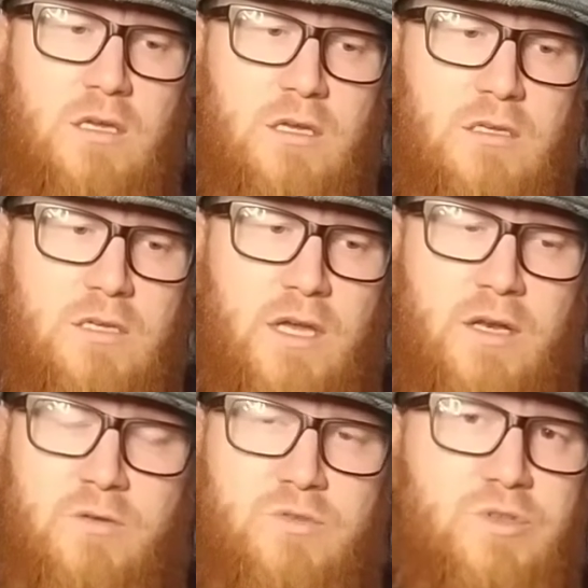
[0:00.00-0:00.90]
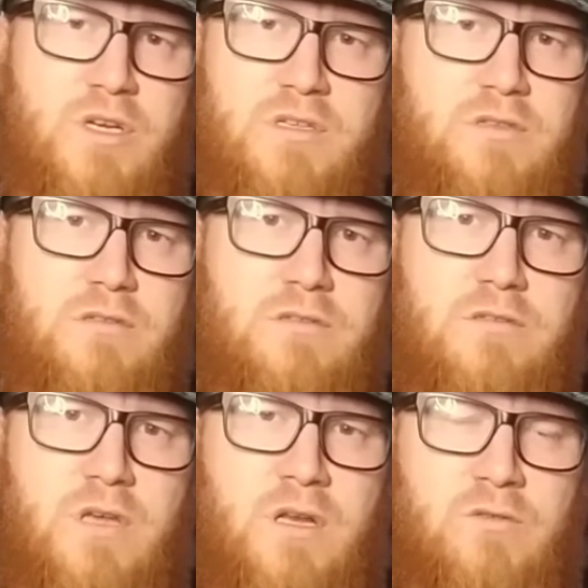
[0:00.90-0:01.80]
He's like, I don't trust
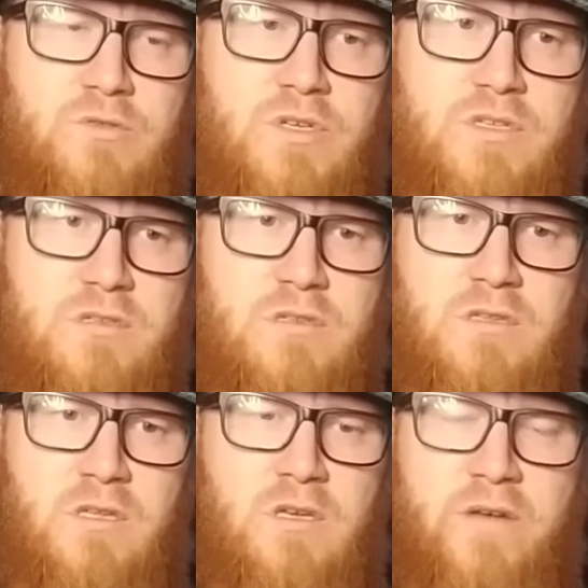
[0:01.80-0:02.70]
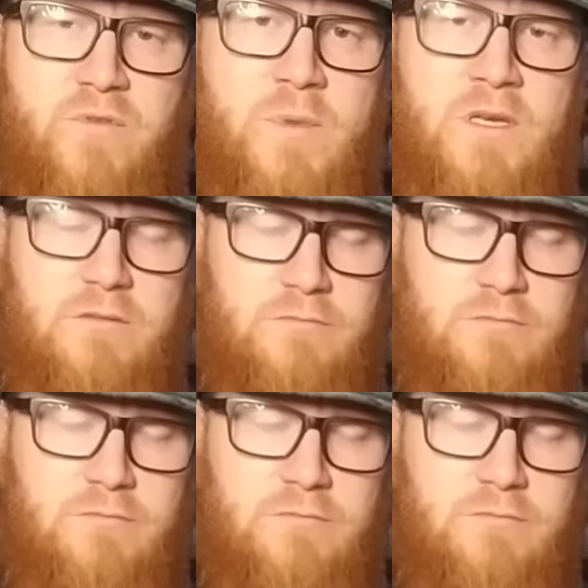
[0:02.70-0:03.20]
the government,